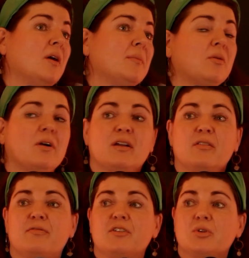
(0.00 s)
quite good
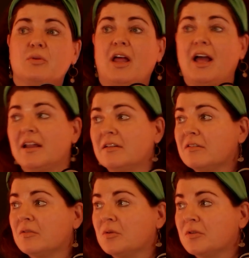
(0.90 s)
at visual and
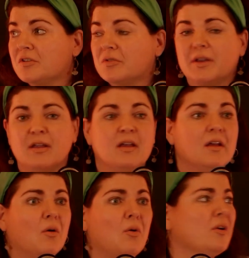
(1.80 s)
auditory,
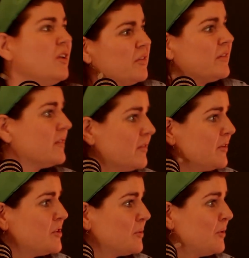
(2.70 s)
or useless at
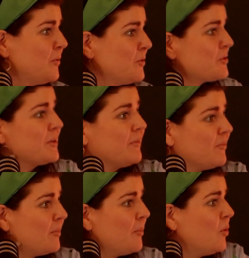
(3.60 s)
visual and auditory
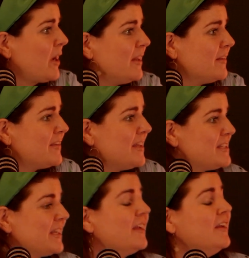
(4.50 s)
and more
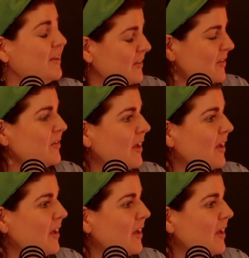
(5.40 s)
kinesthetic. So